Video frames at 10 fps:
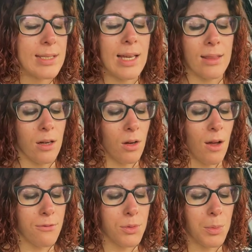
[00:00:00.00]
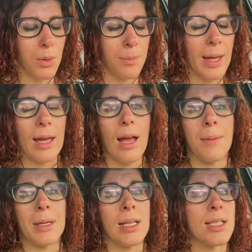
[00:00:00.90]
saying they're uncomfortable. But I
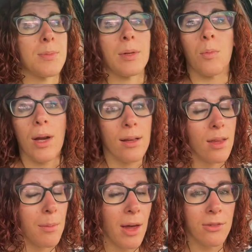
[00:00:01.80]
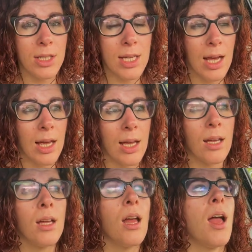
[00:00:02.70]
mean, he's been wearing them every day
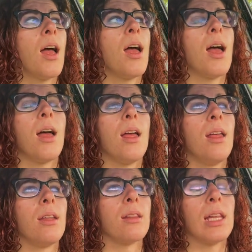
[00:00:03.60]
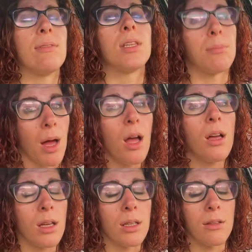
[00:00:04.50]
and leaving them
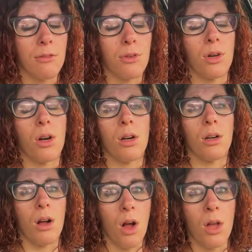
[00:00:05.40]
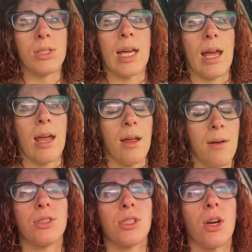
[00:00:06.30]
on for all day,
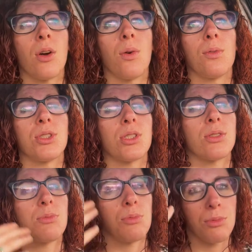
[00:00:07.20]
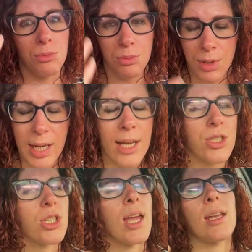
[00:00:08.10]
so just
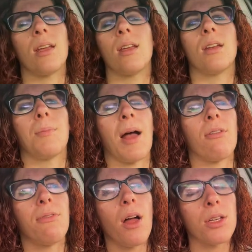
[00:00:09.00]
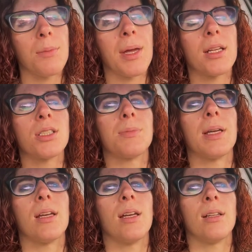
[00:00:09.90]
re-educated about volume
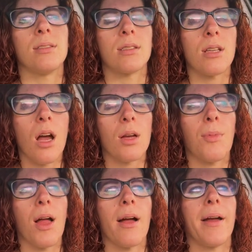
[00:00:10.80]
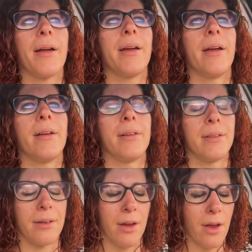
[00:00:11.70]
management and sock ply,
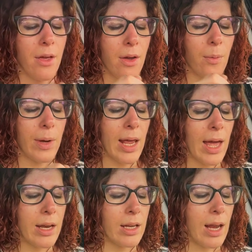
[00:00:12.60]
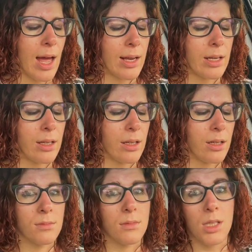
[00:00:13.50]
and went ahead and
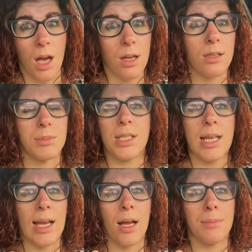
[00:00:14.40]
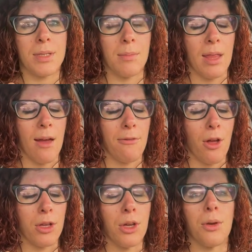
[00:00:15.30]
added socks to take up some of that
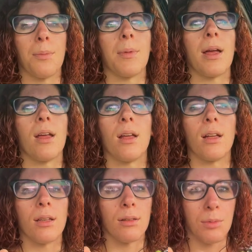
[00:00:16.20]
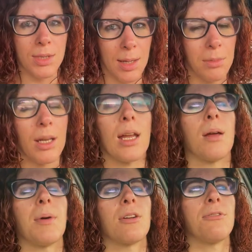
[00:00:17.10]
volume and was able to get a
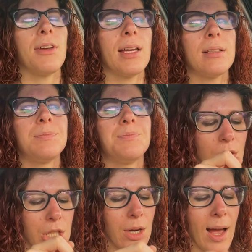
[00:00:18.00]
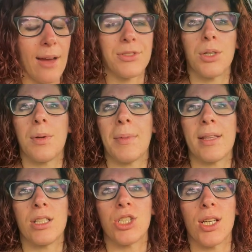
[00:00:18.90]
better fit. You know, after we made
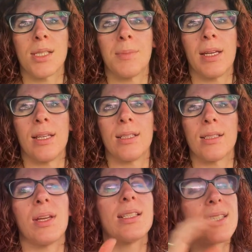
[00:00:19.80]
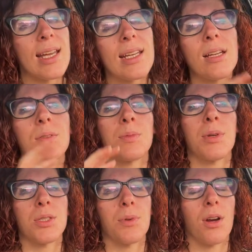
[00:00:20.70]
the adjustments, he stated it was
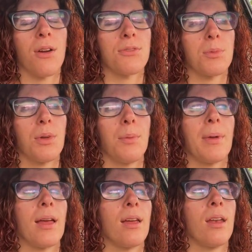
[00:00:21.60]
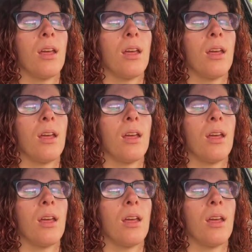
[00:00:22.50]
much more comfortable, but